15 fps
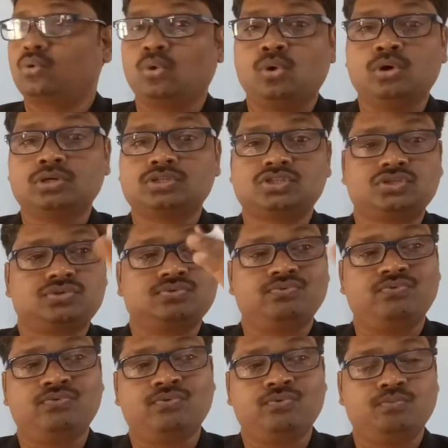clothes
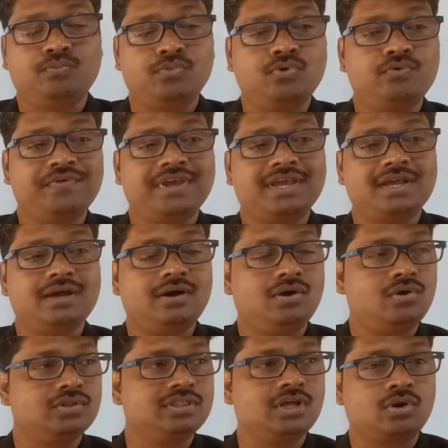moving
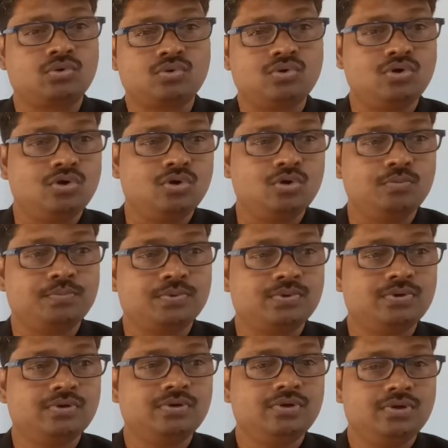on the
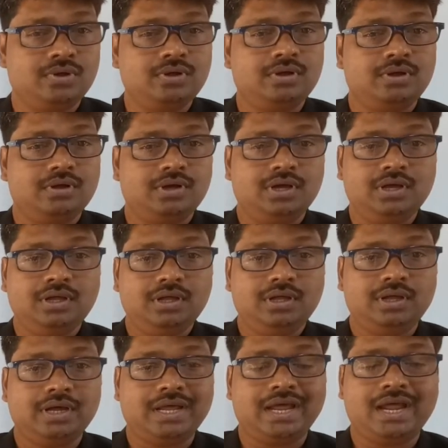rope,
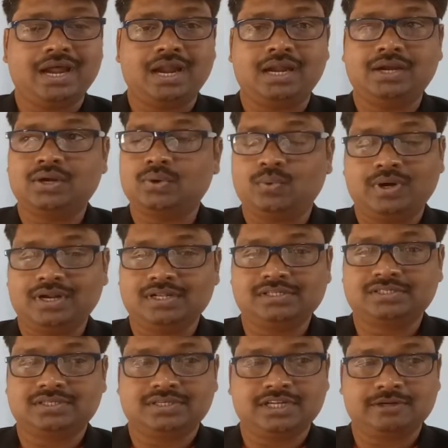and what
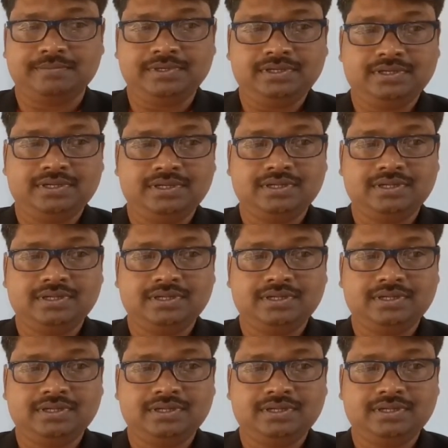else? Tell me.